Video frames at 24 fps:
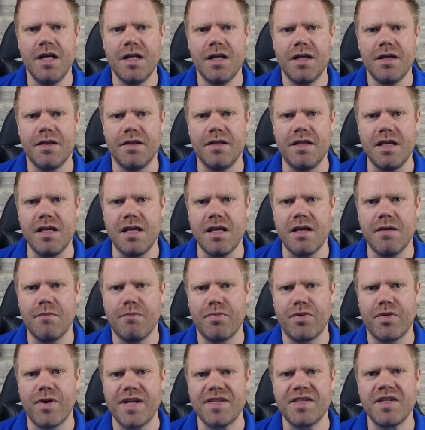The
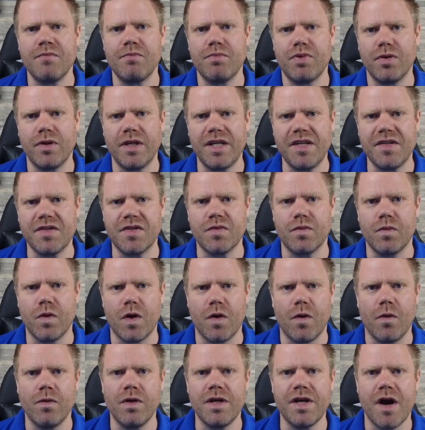present police were
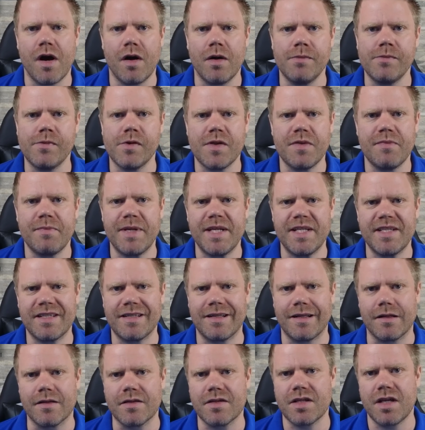only armed with
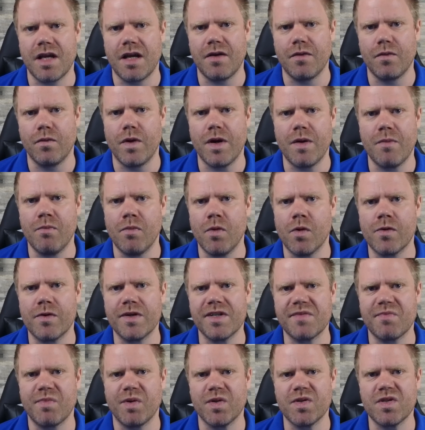pistols and were more
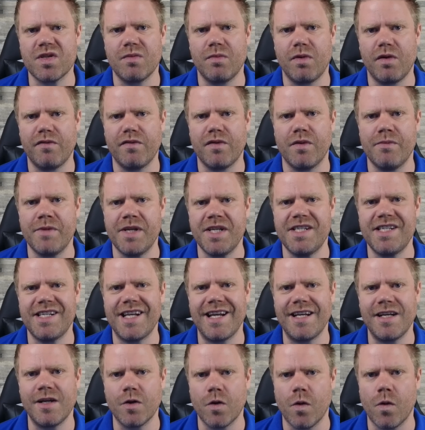responsible for
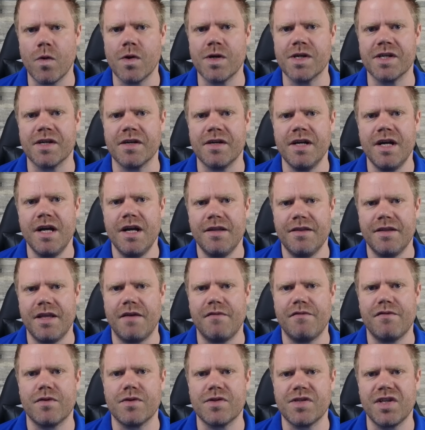maintaining order than
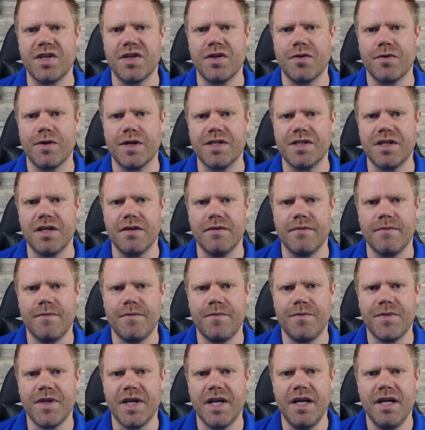for security.
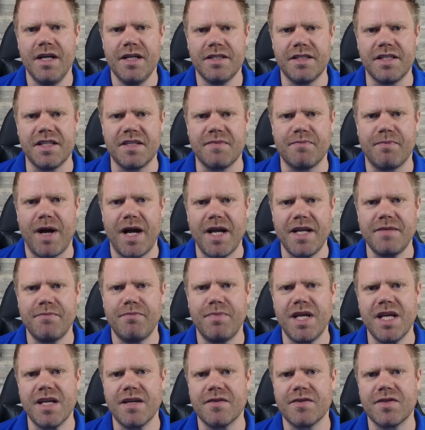Despite
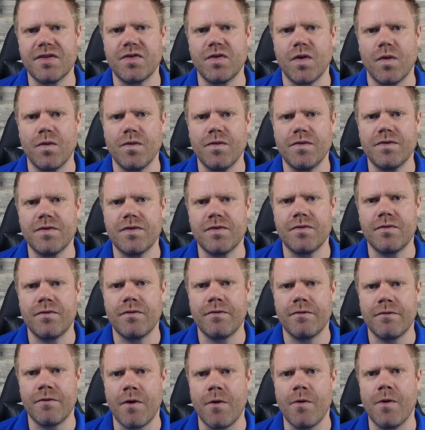being a stone's
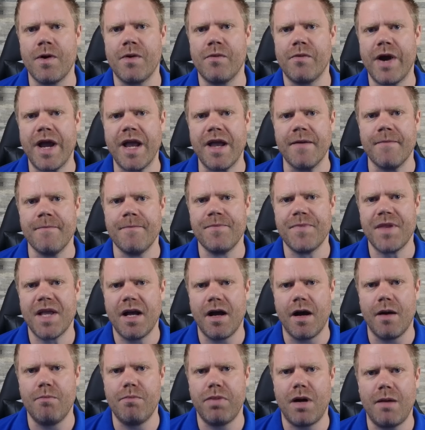throw away,
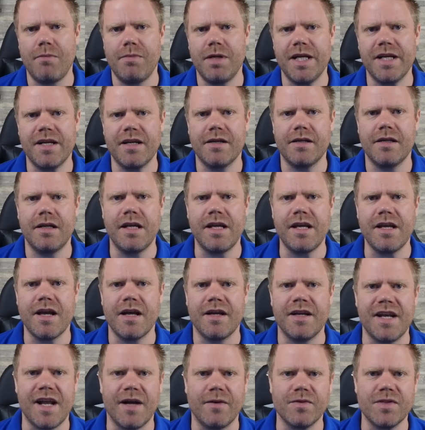a publicly
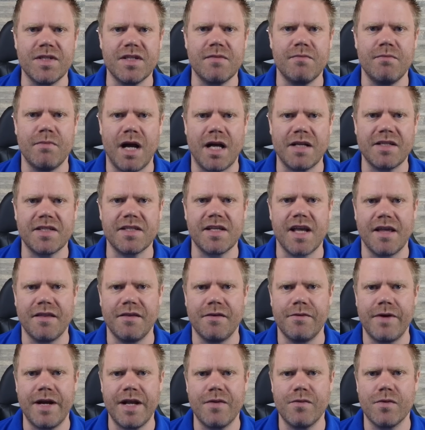announced mass
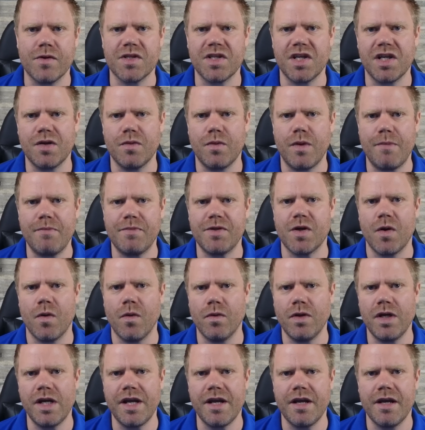gathering was equipped
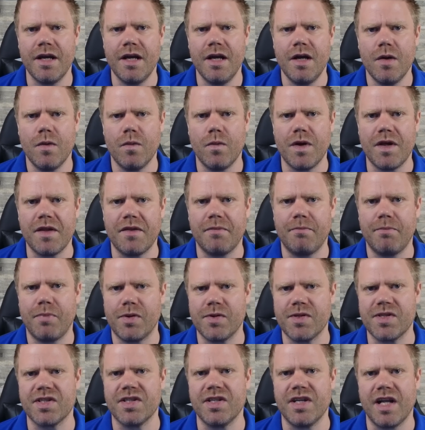only with
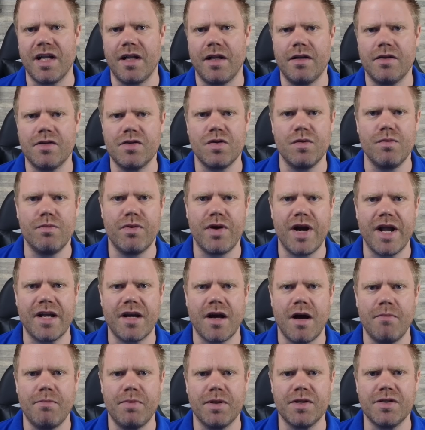personnel to break
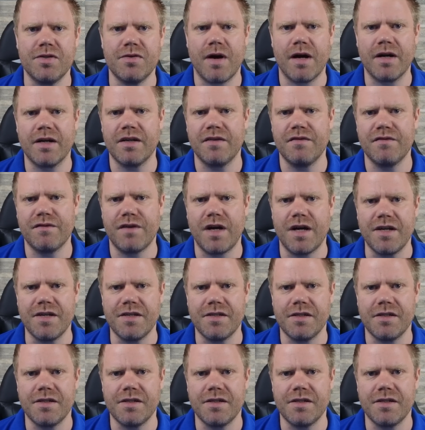up a drunken fight.